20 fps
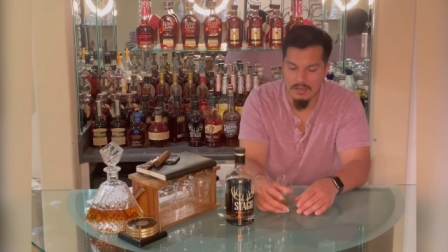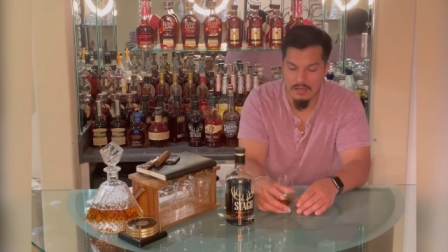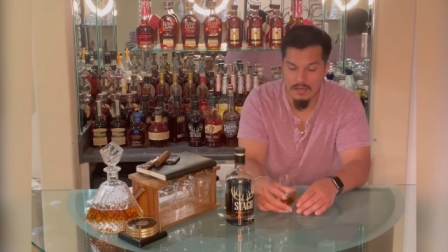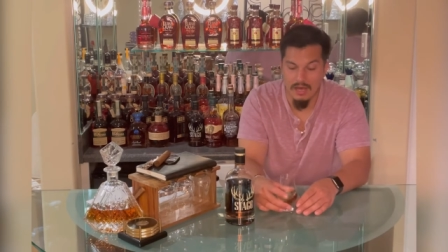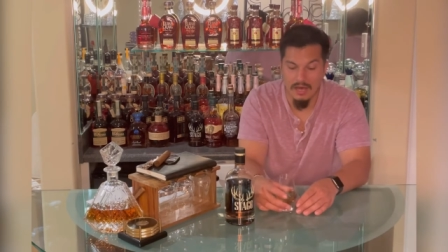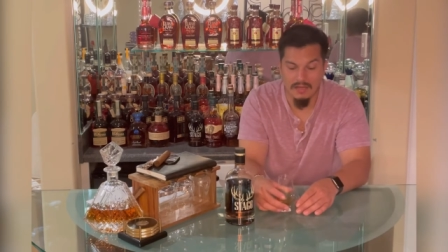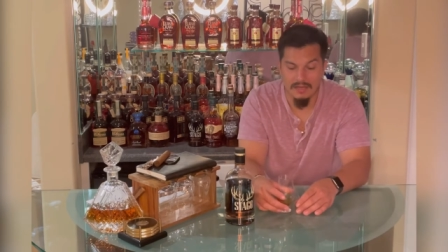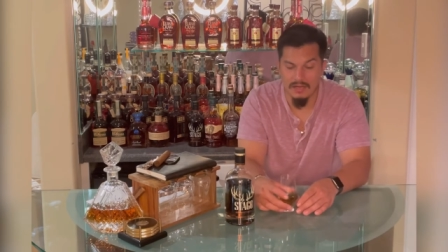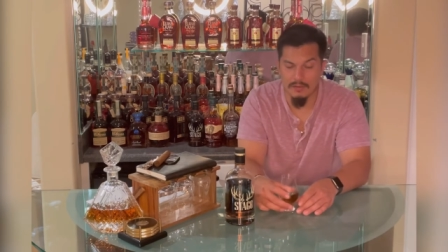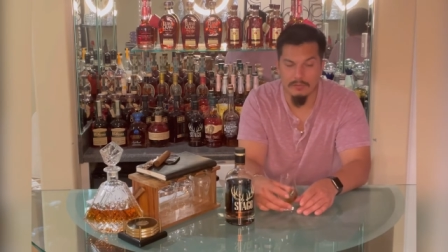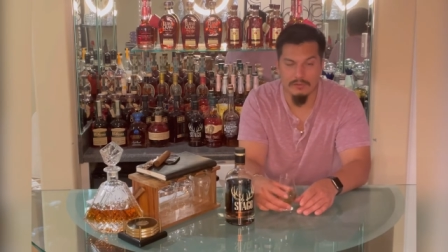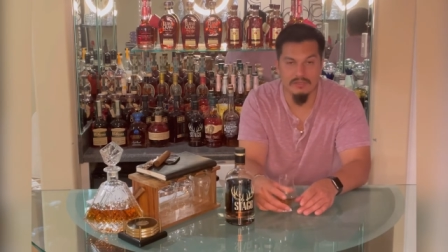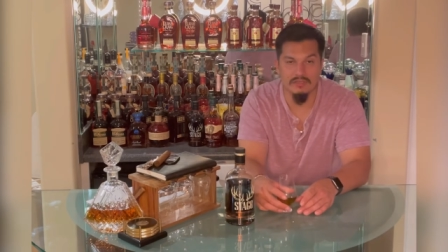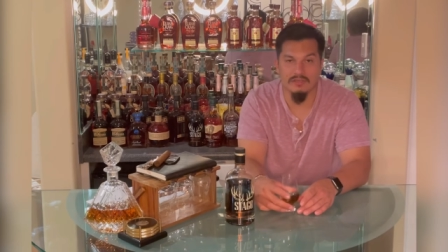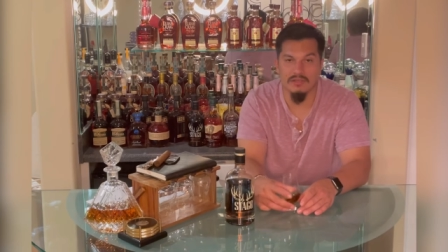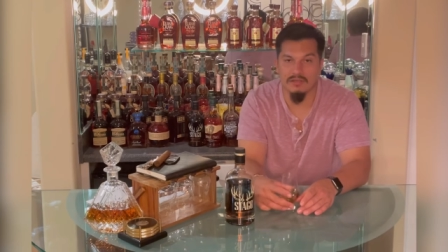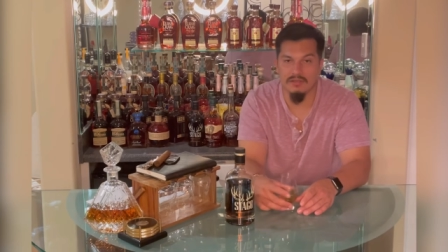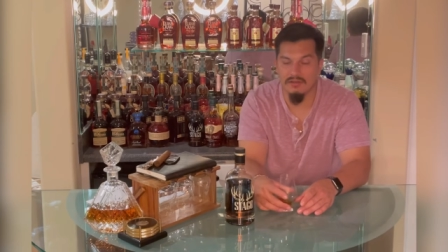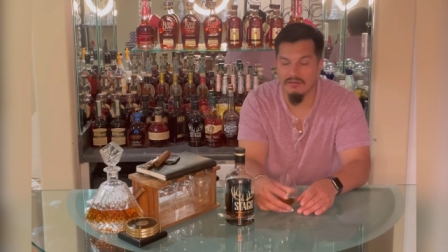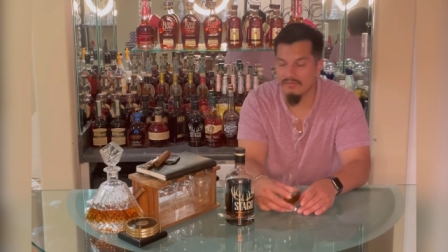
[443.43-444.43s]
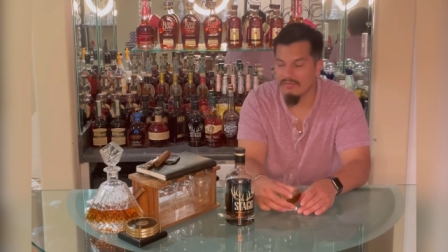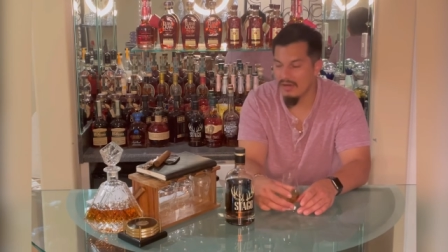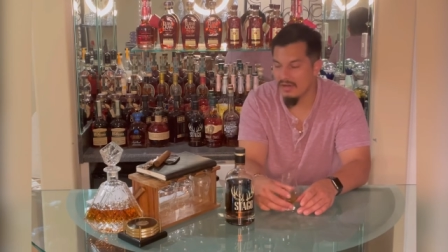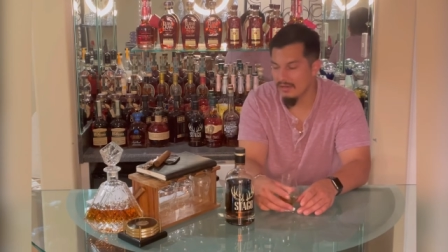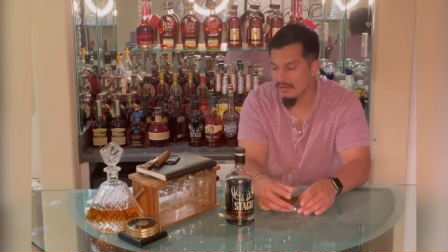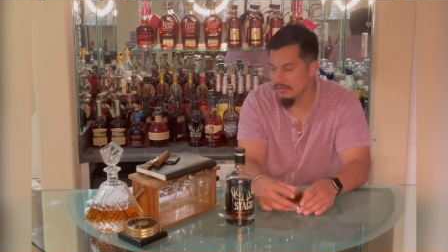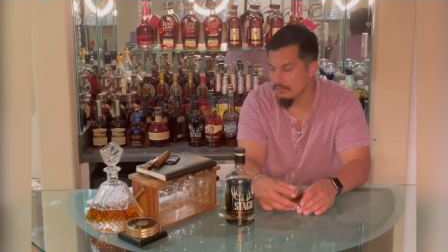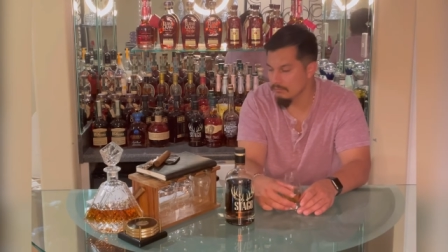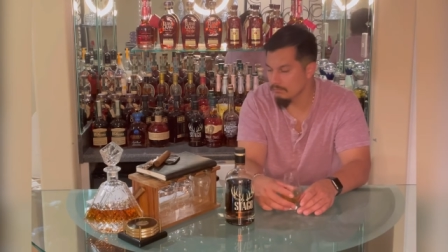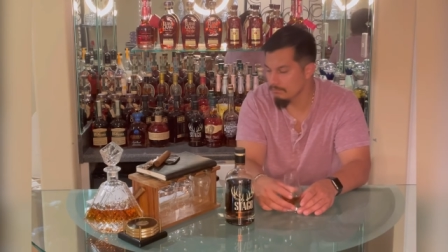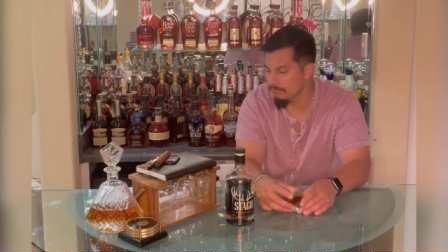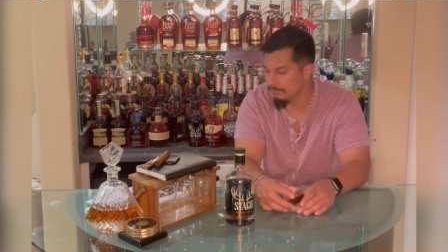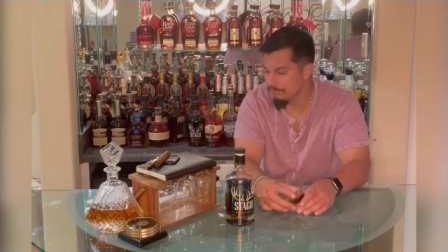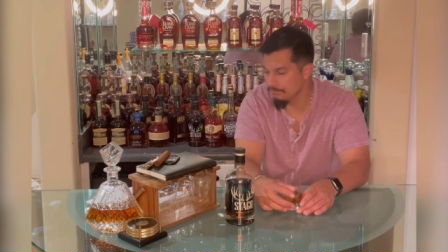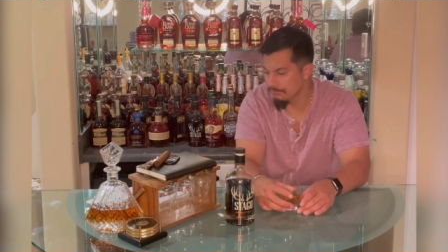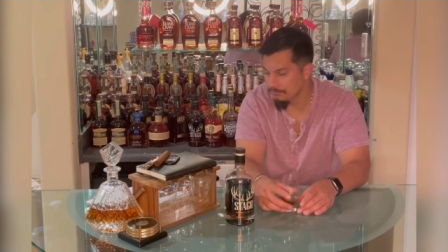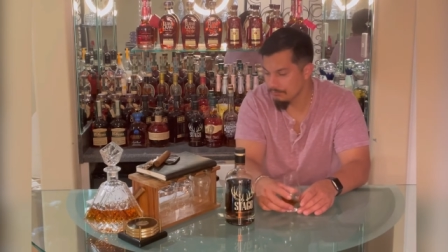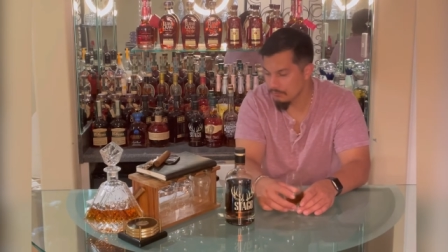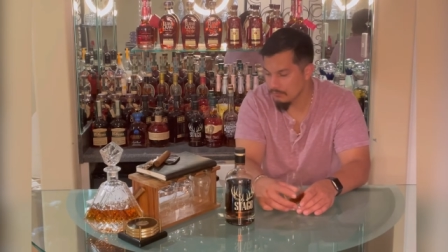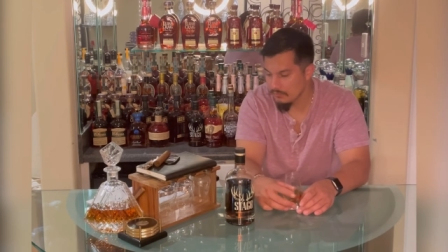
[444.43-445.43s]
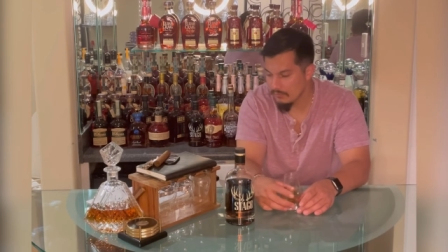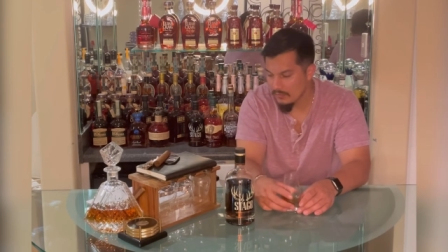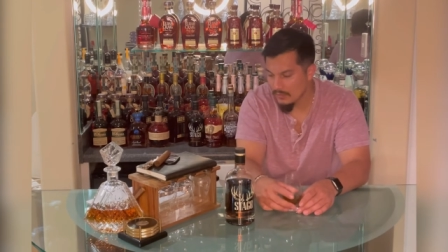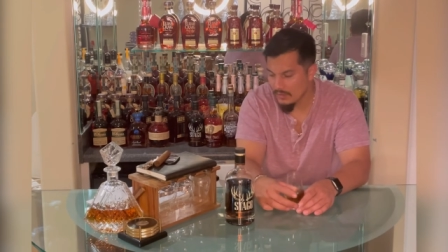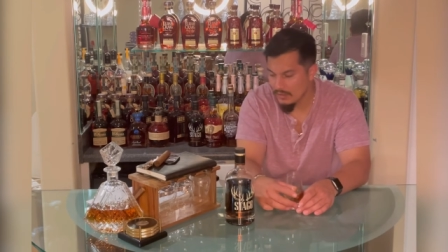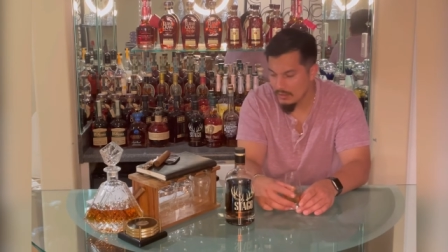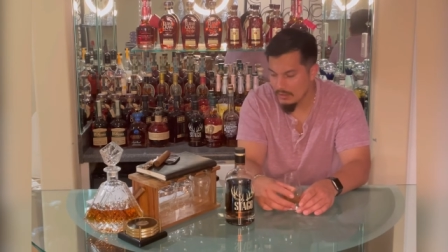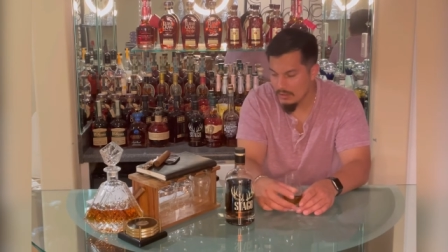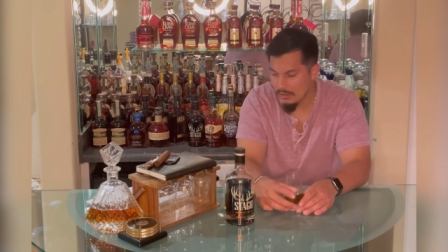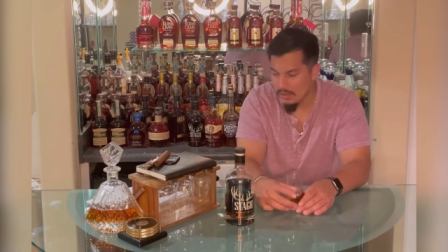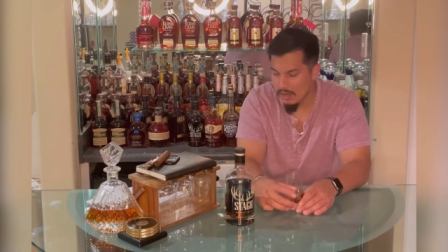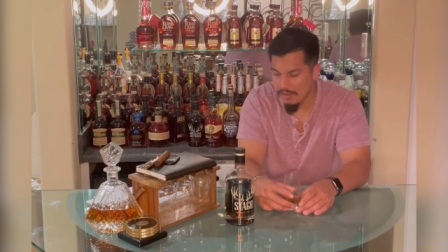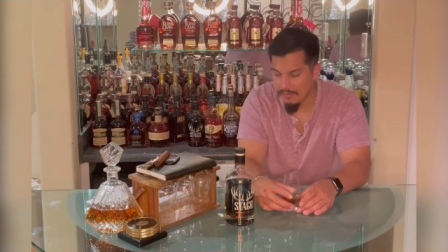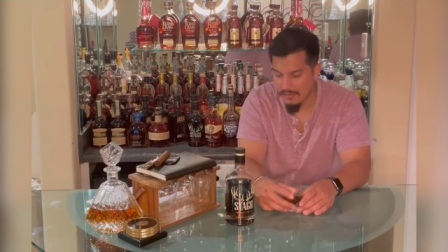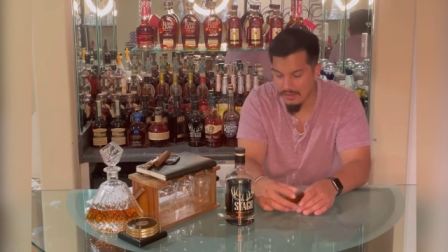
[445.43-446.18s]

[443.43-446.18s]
I got really lucky to find it. And